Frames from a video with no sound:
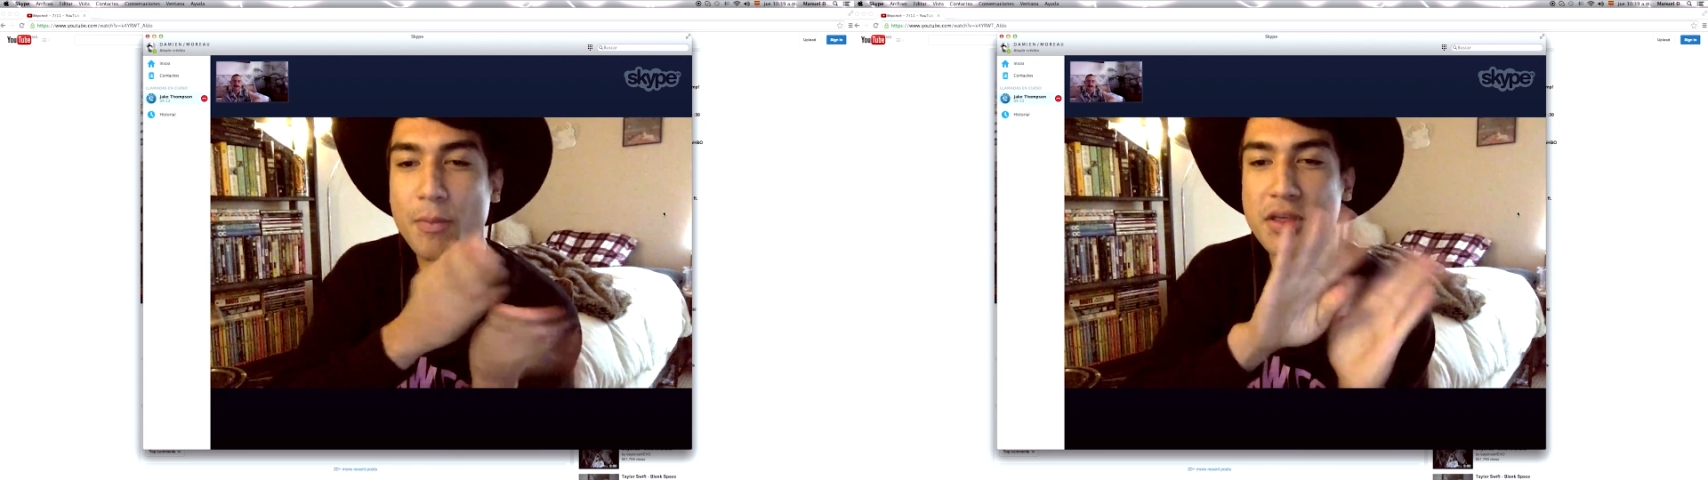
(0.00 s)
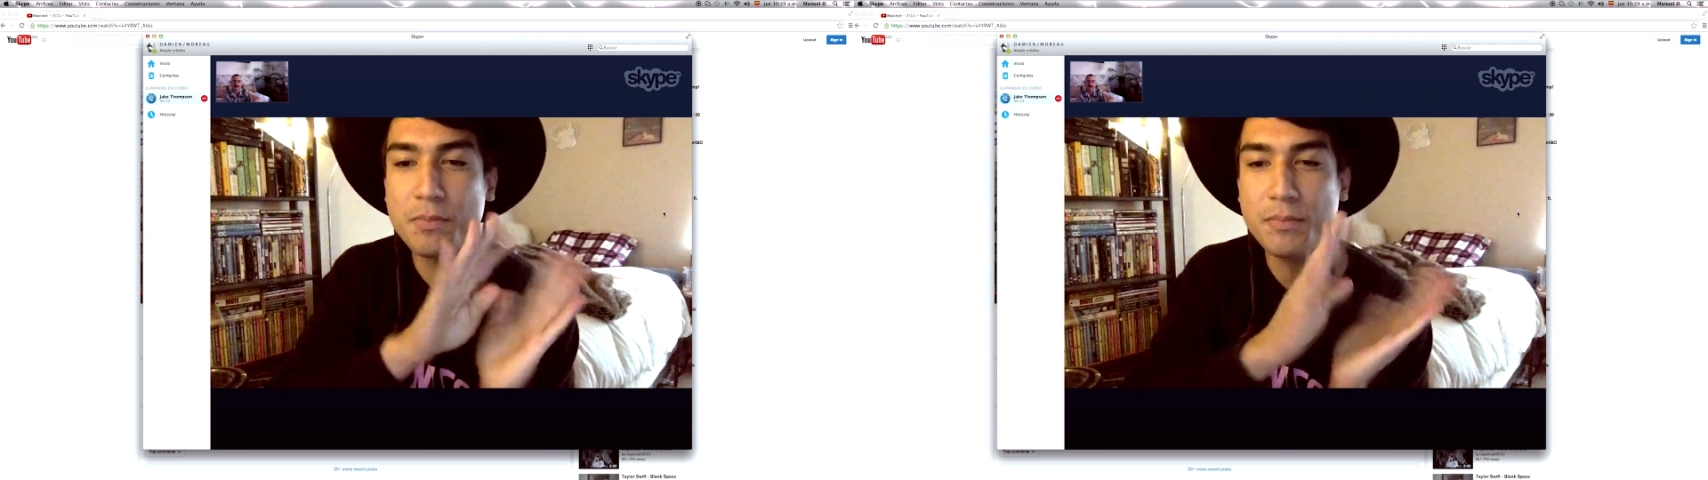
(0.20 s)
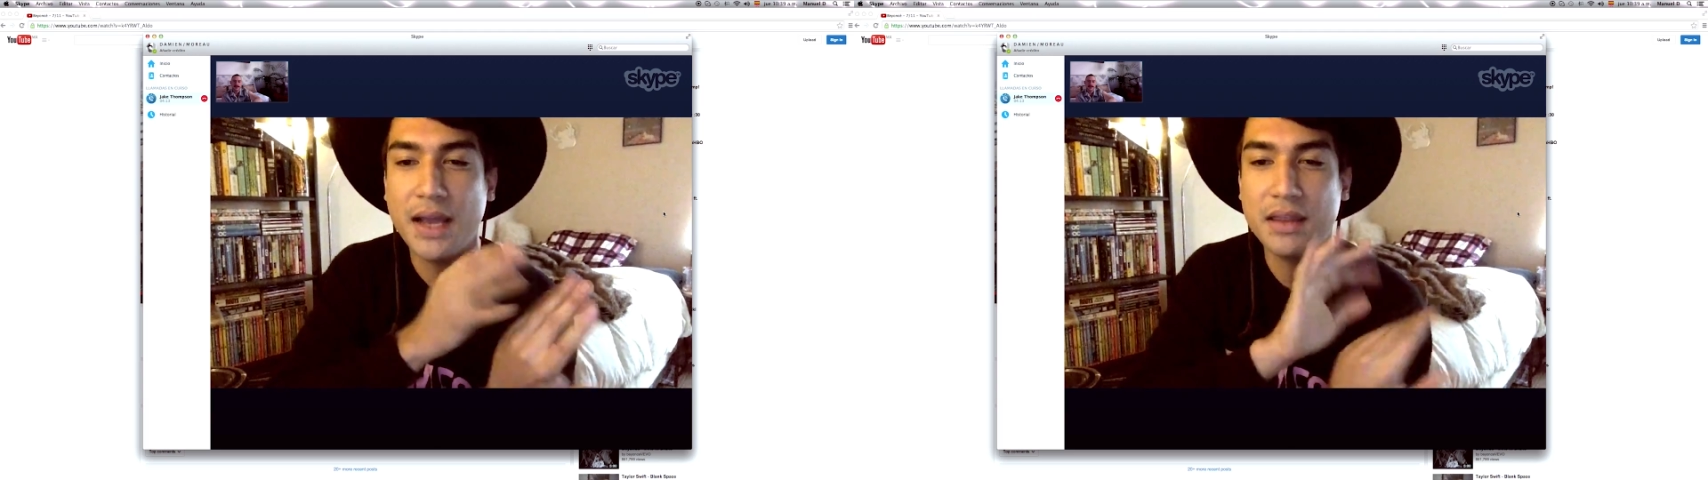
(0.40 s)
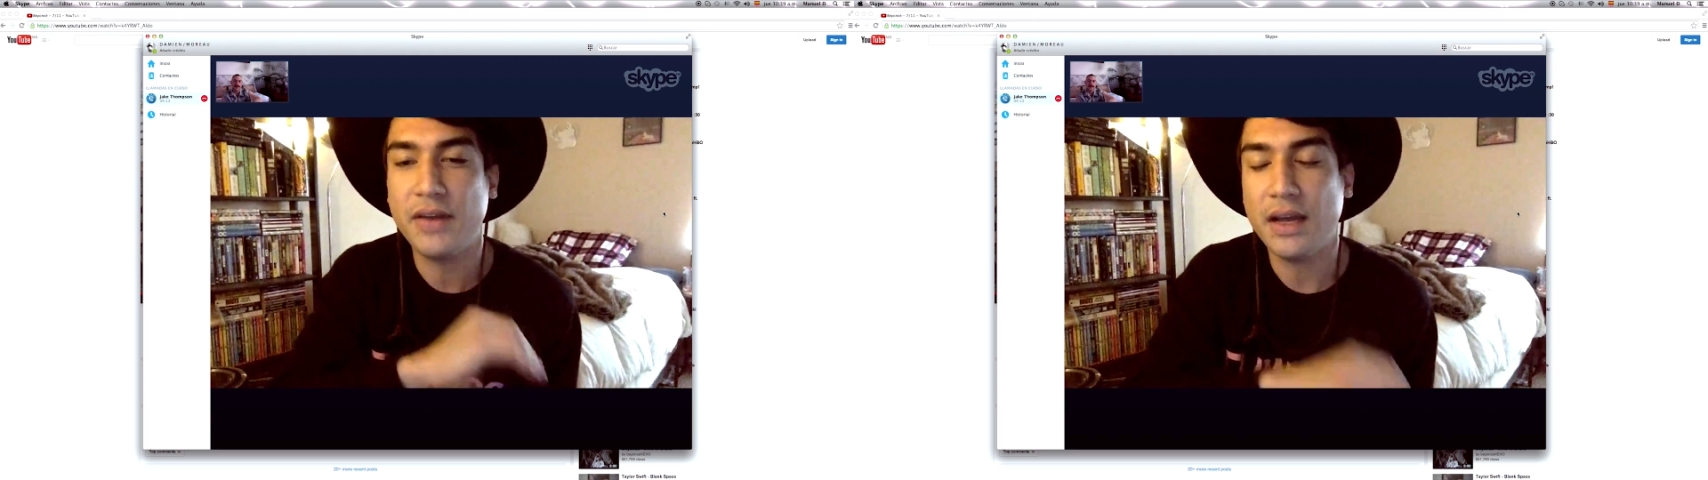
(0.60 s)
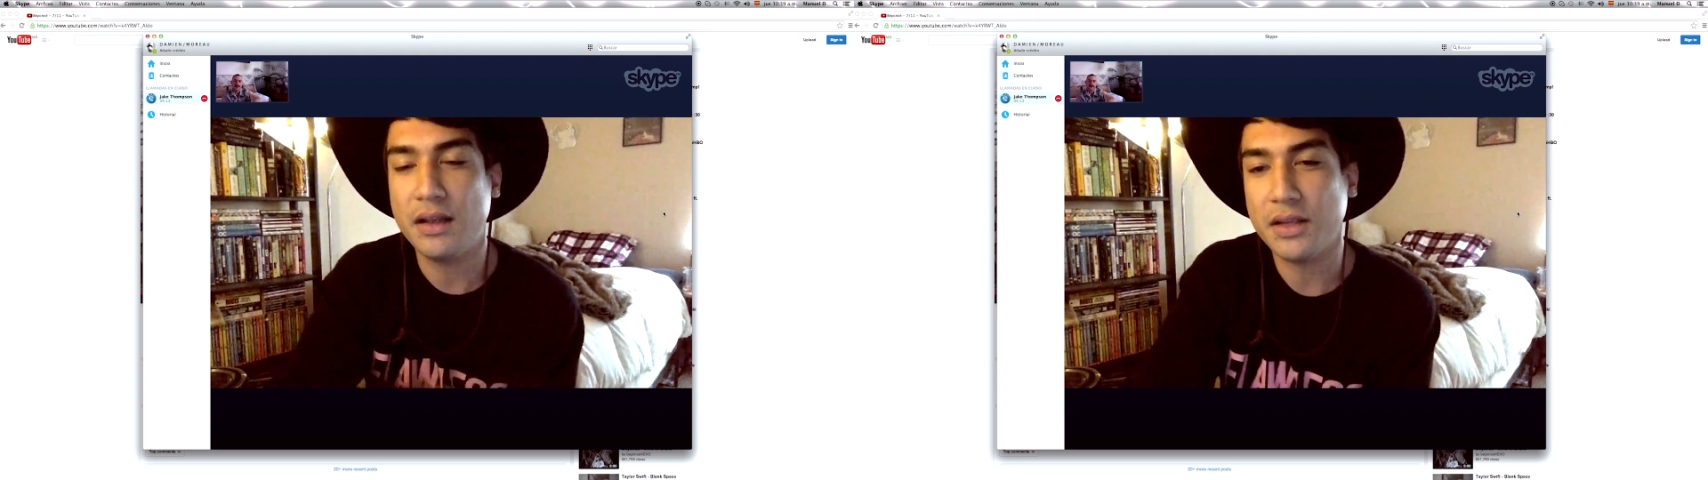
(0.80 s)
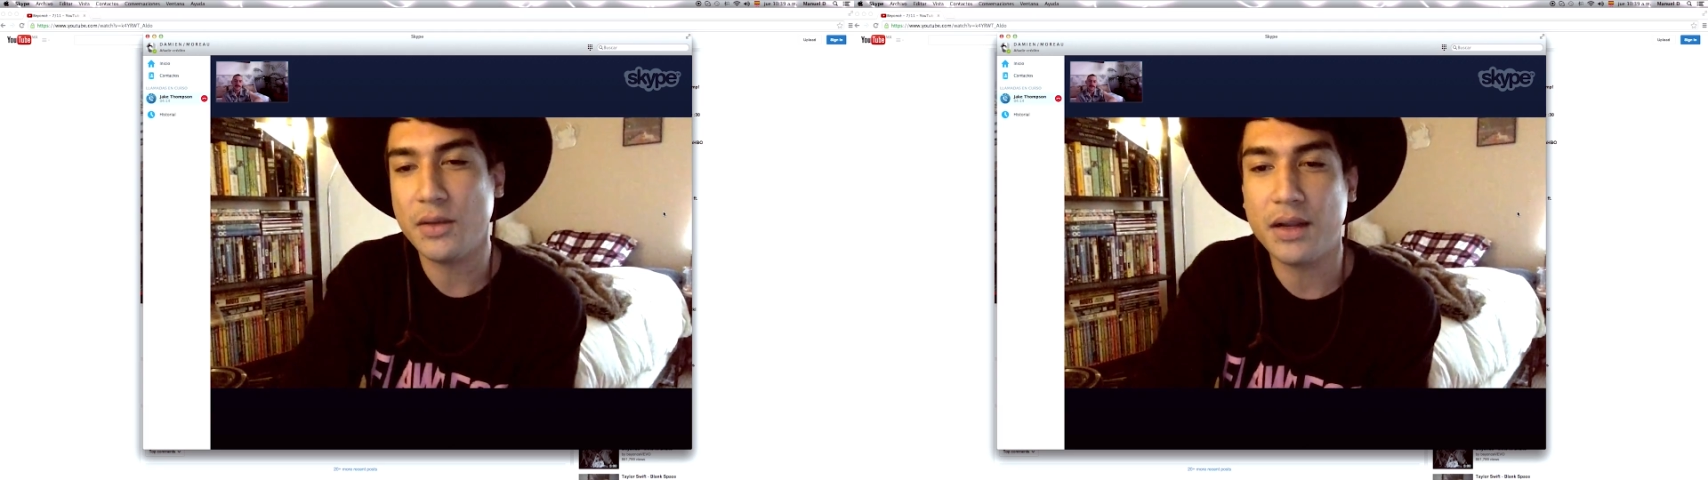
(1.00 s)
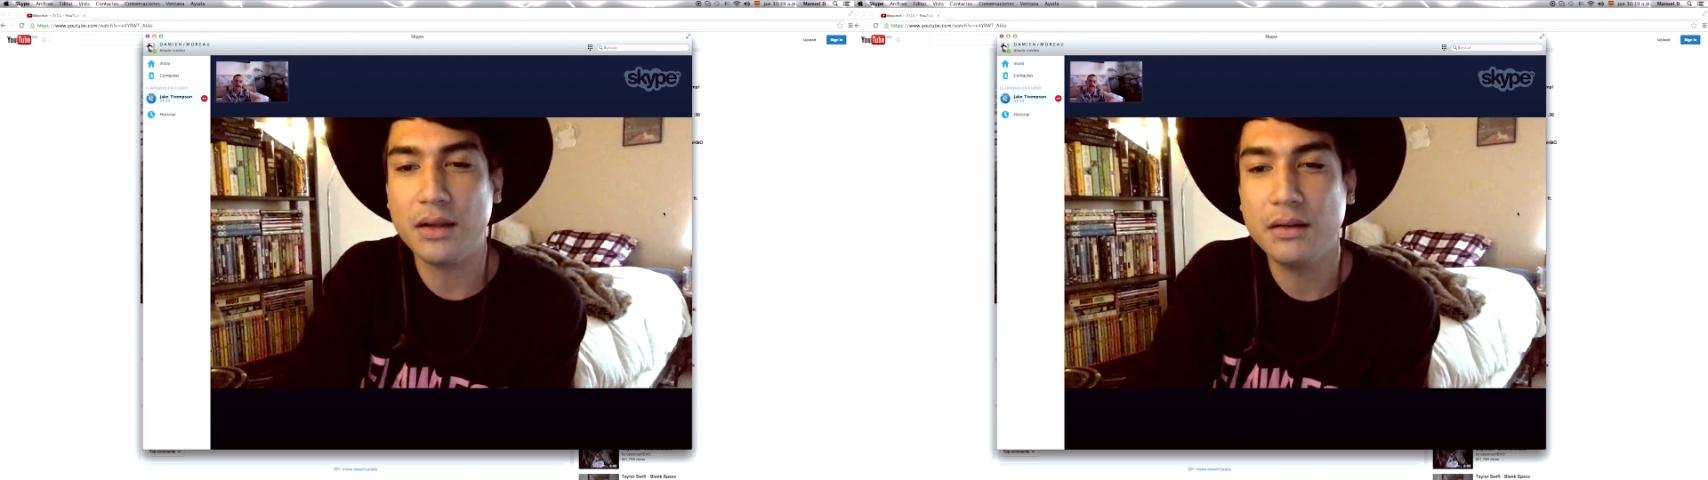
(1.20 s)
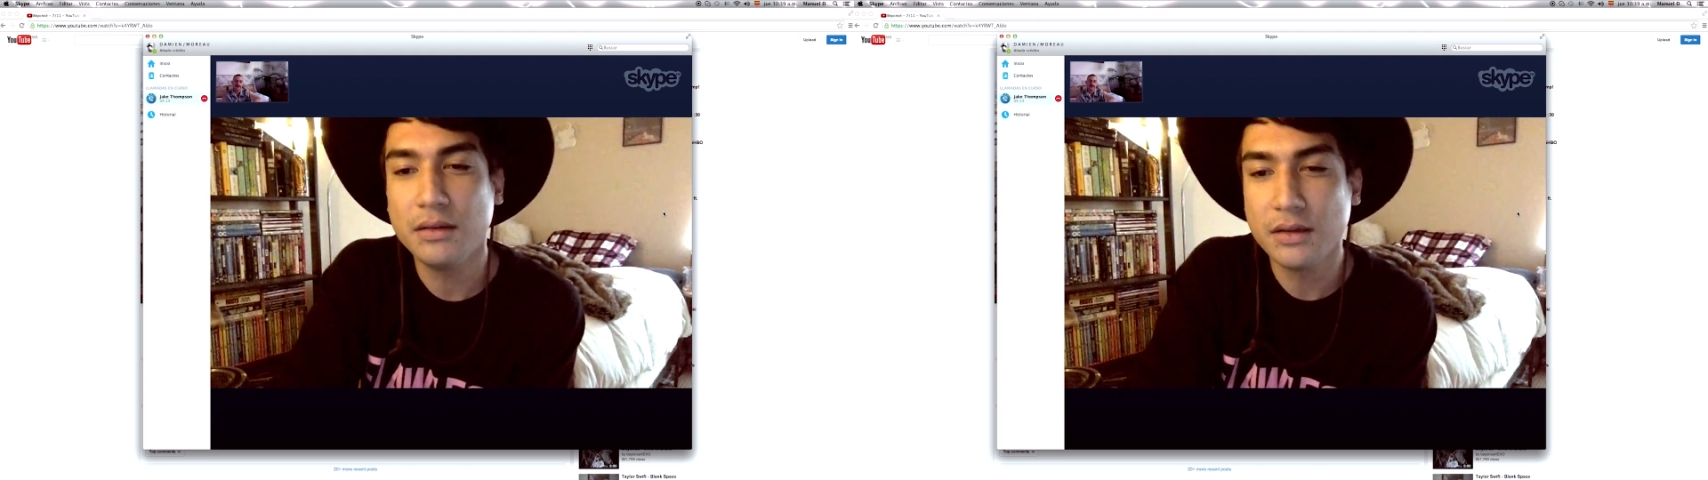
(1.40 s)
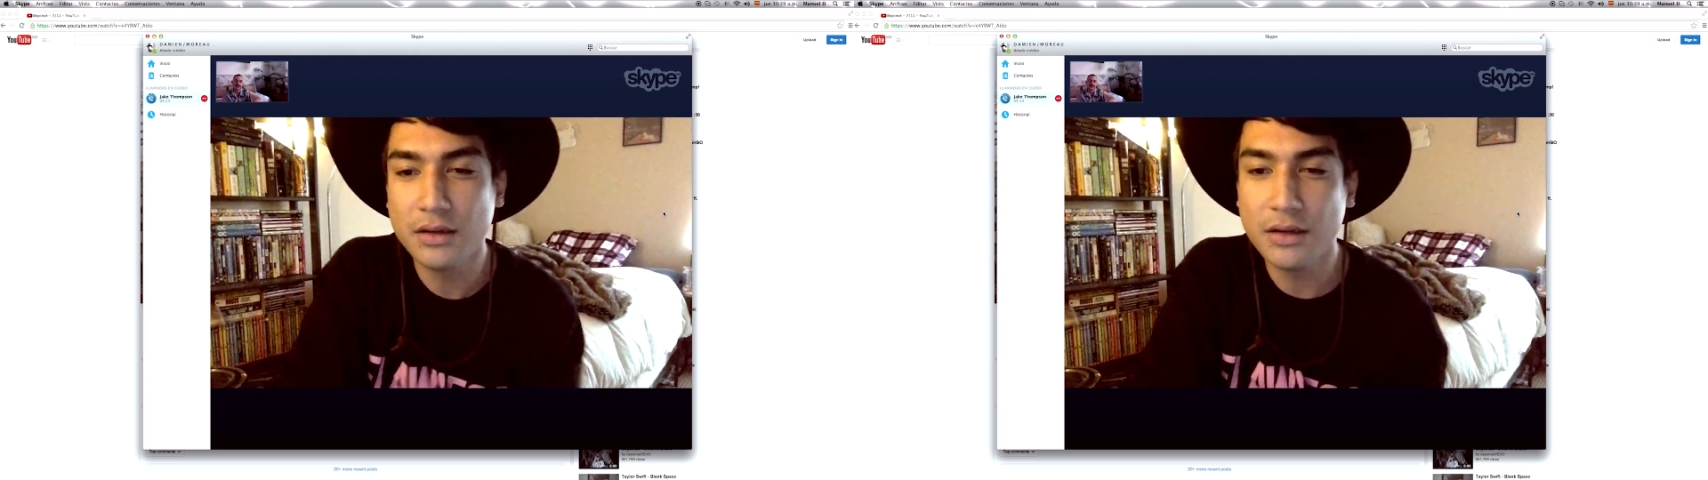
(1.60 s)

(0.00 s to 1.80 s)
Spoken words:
much behind the veil you want to